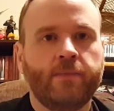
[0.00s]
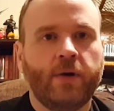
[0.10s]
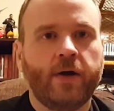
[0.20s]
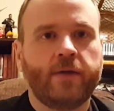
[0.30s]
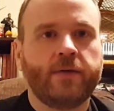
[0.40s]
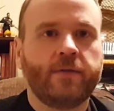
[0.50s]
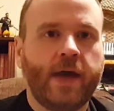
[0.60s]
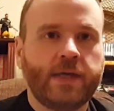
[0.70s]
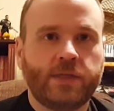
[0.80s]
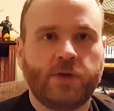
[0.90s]
but
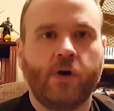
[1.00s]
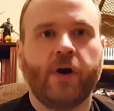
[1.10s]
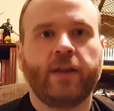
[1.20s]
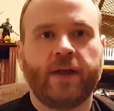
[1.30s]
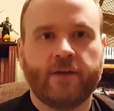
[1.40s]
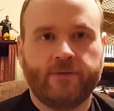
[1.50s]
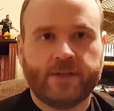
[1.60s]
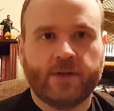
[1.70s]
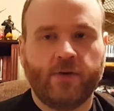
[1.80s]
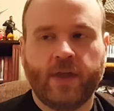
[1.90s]
as you know, I like
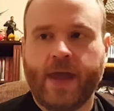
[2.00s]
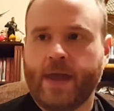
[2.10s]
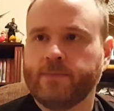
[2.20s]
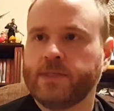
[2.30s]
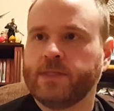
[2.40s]
physical games,